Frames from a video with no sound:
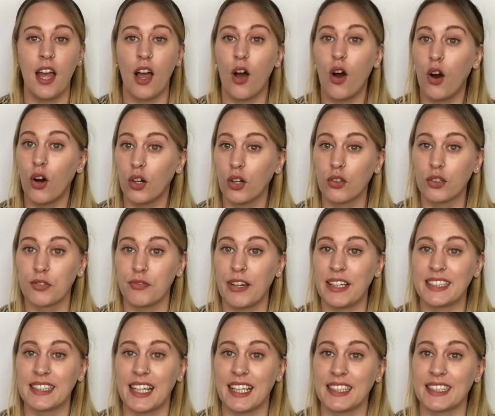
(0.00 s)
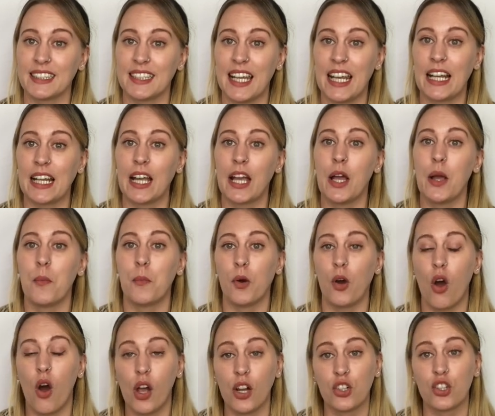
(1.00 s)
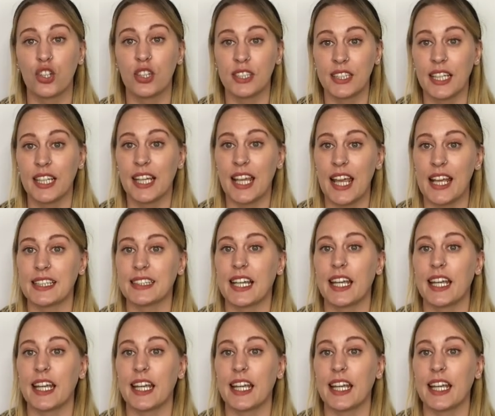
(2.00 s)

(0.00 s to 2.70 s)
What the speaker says: all looked fantastic, but just in case,